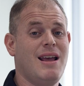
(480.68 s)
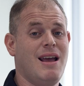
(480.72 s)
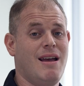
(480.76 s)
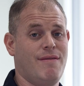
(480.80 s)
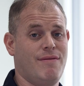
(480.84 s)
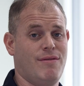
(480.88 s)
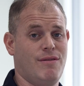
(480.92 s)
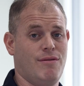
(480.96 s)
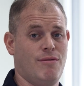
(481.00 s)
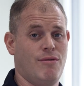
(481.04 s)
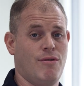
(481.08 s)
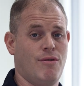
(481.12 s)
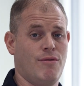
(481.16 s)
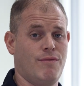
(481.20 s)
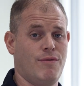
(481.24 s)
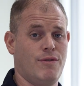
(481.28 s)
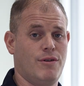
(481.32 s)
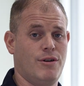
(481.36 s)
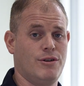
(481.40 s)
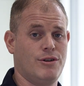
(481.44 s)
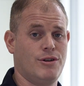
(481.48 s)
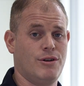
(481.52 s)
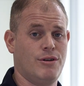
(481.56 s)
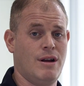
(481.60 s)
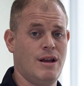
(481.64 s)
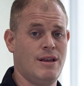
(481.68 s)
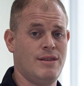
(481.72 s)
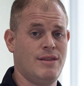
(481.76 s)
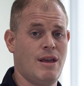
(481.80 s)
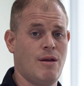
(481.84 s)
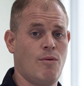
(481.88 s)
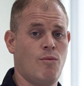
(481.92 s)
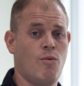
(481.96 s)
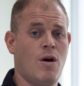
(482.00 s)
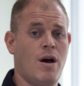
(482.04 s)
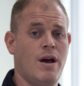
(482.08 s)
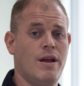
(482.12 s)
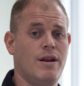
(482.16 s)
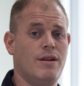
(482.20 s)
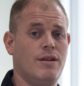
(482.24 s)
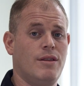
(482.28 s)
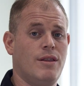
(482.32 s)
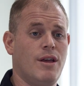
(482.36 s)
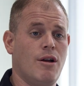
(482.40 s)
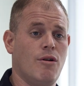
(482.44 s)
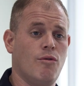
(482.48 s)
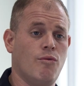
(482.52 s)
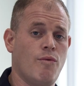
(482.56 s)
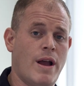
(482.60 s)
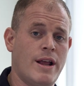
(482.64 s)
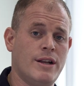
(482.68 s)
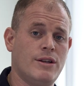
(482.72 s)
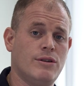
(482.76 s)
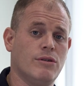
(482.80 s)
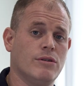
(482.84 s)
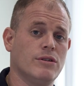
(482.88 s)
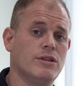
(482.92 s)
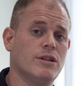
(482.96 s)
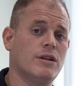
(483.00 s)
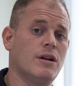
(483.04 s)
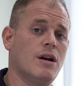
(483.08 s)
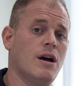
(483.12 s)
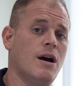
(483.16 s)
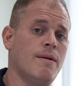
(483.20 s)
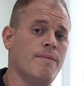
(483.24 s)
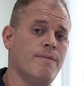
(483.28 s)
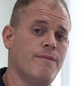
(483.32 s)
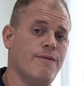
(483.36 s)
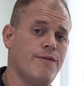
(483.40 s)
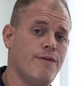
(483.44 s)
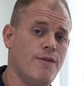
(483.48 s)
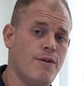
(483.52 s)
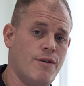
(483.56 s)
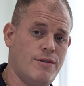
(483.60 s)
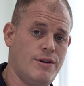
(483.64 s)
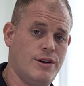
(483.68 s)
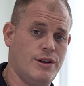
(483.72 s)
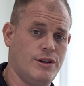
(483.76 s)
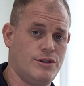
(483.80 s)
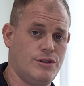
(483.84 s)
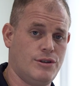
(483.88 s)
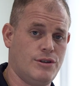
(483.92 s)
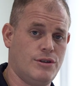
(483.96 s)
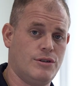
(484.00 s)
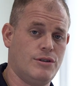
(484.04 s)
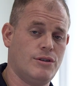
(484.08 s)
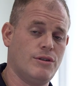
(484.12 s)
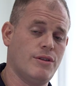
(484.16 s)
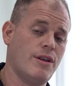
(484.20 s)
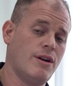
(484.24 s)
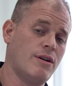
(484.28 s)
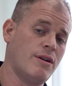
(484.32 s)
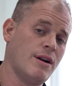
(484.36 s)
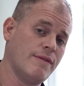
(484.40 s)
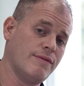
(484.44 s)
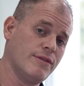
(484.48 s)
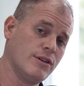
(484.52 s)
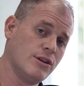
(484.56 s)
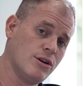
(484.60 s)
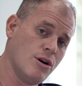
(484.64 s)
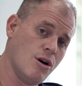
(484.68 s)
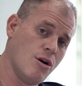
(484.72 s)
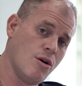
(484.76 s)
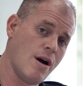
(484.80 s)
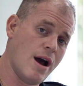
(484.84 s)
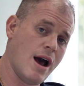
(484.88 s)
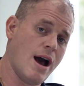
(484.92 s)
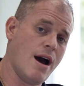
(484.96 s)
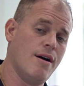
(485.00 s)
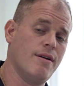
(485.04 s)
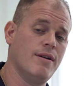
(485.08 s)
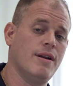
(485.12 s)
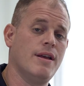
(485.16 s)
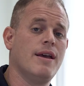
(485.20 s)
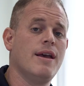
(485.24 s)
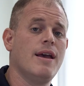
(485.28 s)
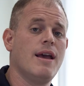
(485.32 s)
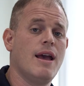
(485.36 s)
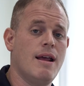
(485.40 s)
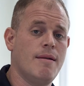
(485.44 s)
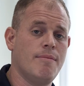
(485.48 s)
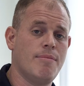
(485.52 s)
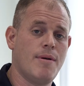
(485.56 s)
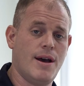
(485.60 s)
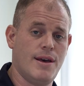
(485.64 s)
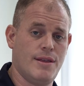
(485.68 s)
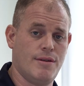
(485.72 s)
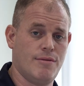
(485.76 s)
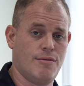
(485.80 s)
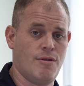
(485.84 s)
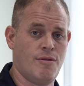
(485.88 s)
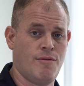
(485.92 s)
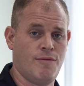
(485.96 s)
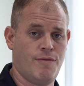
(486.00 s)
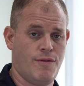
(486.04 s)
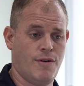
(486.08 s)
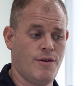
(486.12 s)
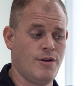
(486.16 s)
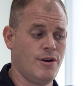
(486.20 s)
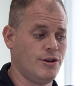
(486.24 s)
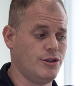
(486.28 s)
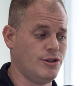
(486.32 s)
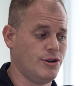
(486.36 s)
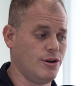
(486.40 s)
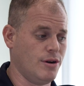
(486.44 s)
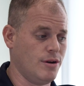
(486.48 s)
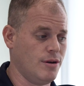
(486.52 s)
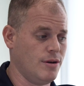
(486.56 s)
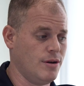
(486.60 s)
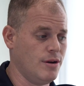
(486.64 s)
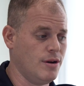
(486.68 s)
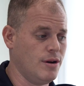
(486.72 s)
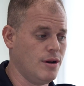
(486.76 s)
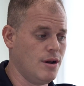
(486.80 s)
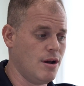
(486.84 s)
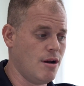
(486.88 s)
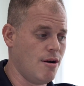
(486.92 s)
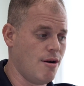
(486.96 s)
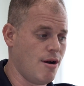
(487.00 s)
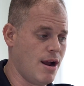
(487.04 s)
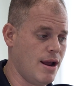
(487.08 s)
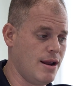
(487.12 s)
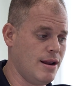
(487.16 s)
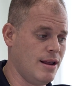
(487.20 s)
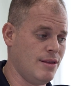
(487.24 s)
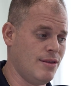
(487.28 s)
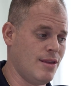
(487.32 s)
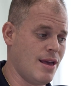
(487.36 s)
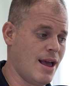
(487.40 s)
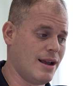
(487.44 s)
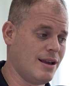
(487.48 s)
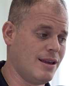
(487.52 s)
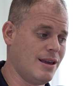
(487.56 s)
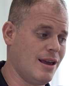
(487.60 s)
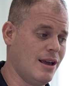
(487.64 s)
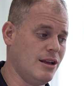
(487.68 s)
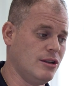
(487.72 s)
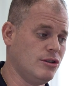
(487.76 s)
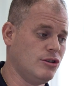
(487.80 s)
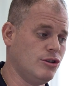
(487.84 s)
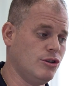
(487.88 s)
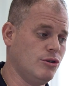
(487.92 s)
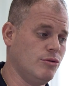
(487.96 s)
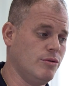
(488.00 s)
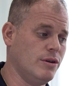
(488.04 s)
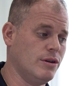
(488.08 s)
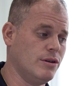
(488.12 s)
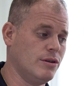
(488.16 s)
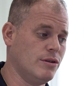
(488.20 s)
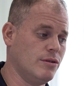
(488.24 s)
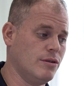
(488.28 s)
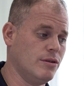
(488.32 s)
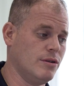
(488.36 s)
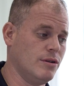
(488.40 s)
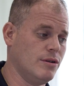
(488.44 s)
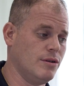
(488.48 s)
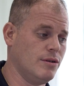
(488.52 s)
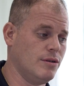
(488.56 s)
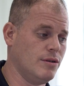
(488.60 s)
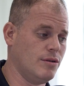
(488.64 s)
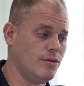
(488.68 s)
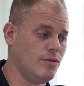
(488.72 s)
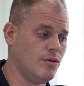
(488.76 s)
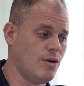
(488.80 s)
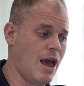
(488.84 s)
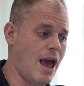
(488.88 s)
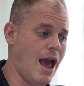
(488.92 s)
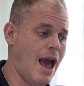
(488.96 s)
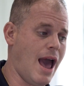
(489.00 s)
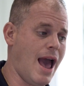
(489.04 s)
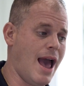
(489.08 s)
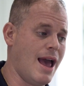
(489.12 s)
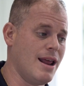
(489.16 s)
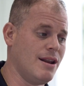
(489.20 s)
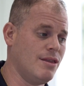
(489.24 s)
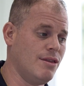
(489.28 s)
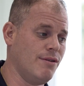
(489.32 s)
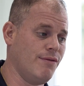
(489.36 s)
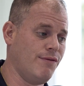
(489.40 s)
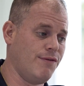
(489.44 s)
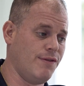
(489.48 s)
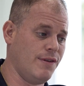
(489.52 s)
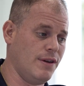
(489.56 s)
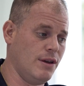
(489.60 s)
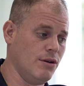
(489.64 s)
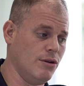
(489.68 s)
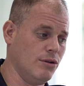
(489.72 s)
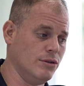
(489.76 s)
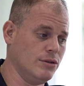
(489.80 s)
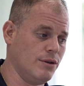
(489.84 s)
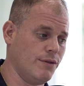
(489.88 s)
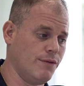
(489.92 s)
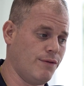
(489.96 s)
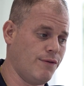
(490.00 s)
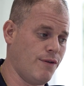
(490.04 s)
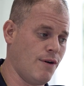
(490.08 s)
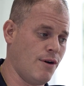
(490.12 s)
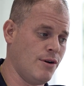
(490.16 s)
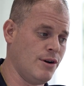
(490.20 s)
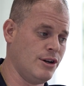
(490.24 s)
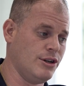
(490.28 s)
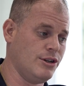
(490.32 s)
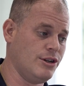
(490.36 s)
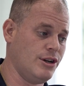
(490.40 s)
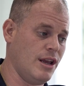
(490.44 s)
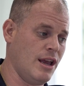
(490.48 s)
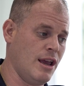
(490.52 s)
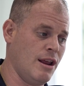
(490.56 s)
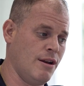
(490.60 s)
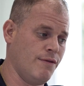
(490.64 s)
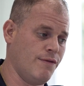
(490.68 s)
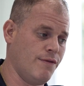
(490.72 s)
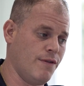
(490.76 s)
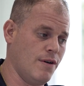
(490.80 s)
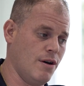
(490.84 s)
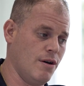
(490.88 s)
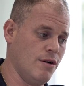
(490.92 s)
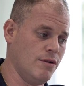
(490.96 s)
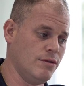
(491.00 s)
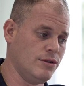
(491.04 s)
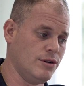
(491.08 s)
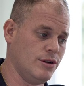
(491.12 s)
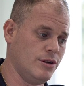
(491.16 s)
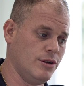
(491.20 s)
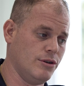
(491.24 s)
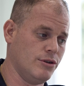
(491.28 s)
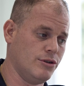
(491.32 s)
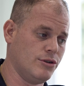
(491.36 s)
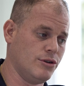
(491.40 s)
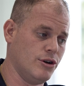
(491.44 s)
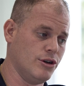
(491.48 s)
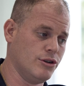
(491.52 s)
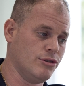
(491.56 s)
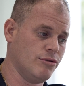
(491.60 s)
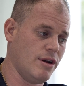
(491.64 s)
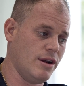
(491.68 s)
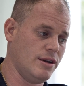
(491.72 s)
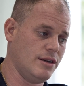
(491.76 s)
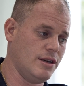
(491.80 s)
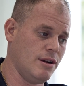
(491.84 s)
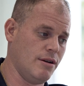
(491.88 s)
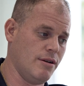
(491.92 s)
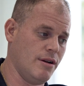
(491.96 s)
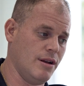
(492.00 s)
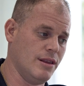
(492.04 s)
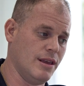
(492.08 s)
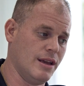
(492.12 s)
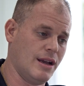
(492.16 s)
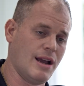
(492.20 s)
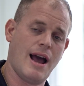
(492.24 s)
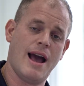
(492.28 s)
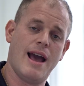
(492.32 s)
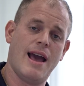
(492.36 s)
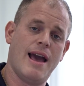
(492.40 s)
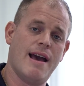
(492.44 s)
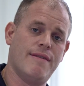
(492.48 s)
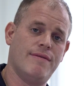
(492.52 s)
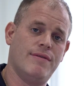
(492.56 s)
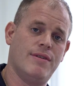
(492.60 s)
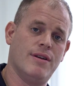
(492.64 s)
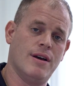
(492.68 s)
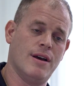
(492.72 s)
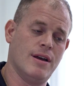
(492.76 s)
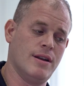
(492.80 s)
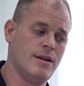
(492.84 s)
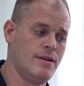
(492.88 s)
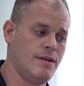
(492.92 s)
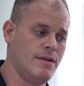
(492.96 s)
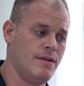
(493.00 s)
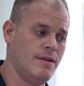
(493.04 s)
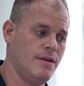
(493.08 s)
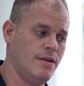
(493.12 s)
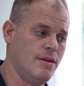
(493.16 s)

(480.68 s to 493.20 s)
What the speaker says: have their own furniture and they want their rental to come furnished so they don't have to go out and buy their own furniture. All right, in that case, you would add the field Furnished Info to your search criteria like I have done,